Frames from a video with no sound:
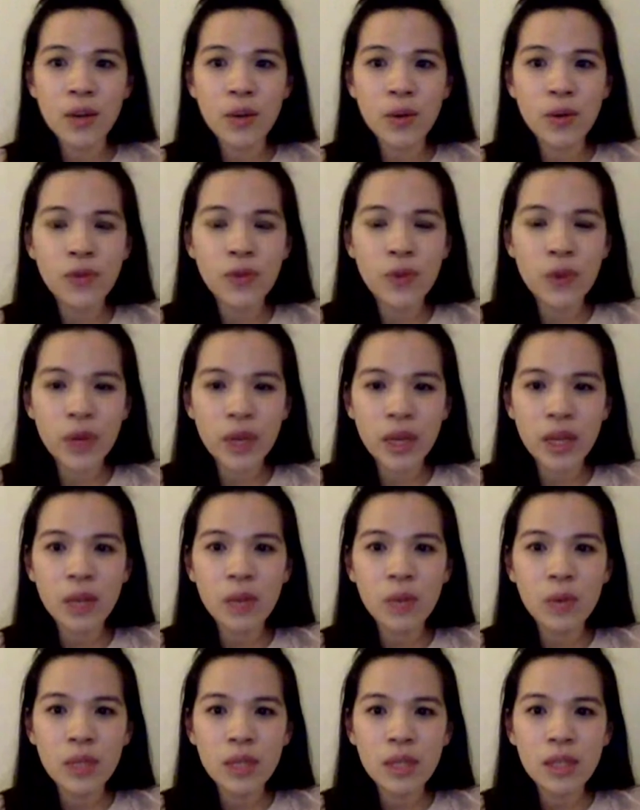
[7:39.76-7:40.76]
And don't
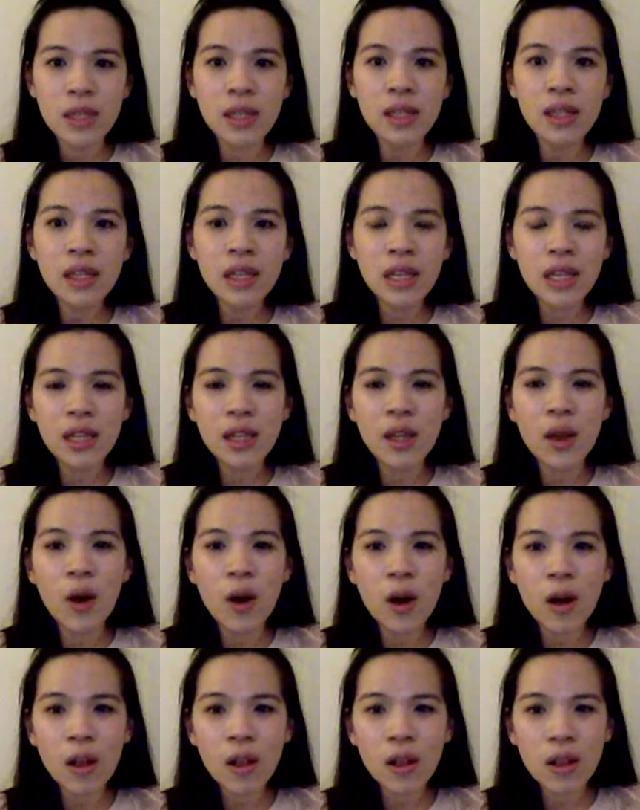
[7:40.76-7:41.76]
forget, we still
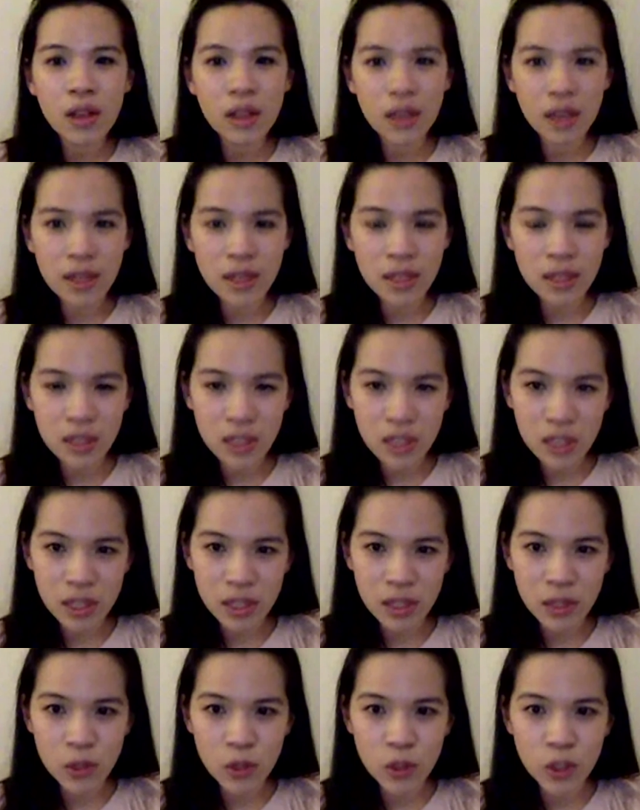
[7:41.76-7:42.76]
need other
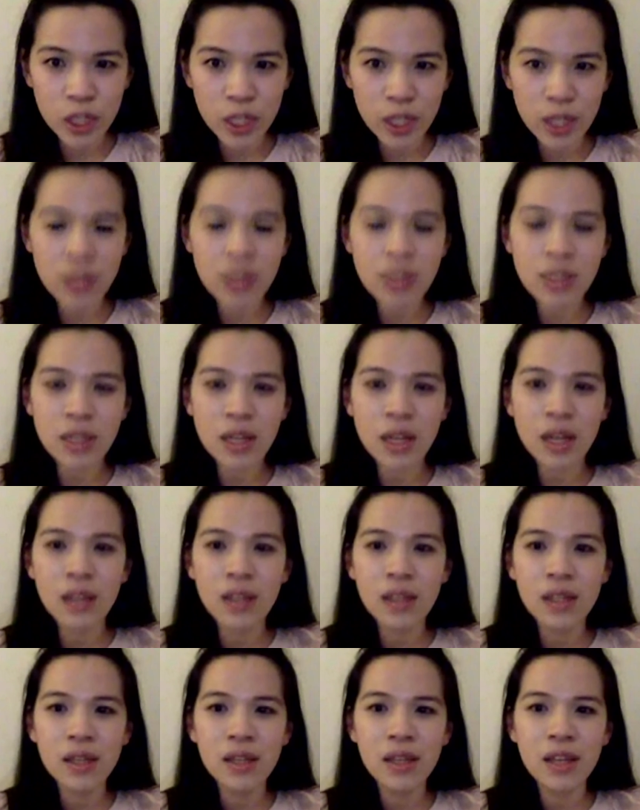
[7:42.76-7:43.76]
dietary solutions
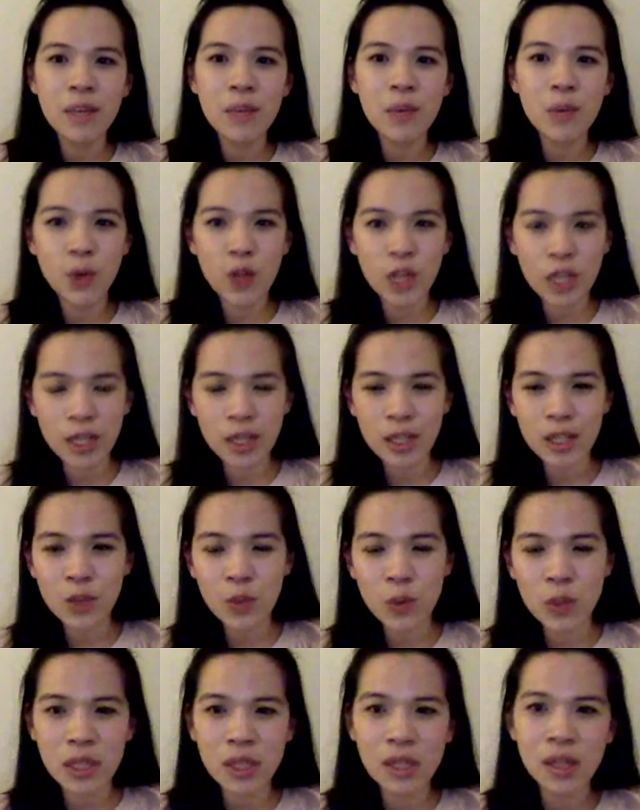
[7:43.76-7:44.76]
other than
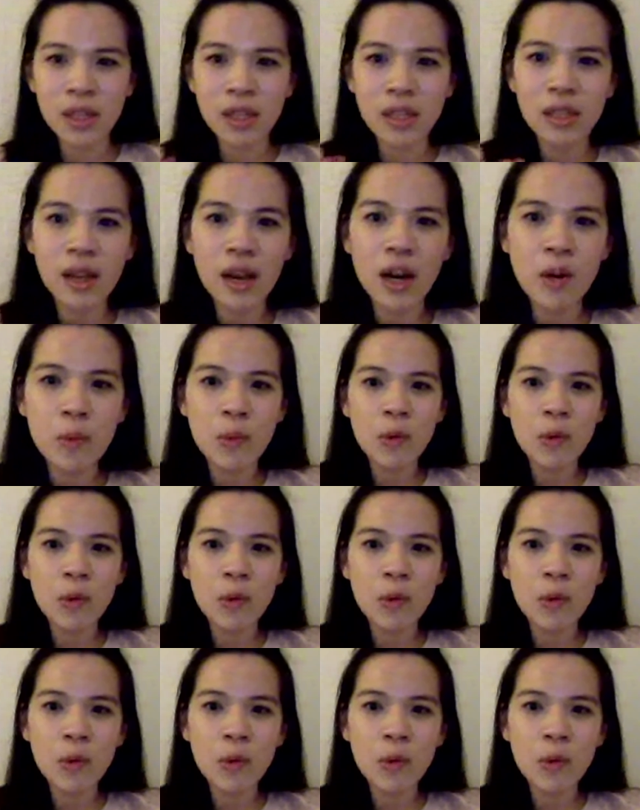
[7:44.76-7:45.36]
proteins, with the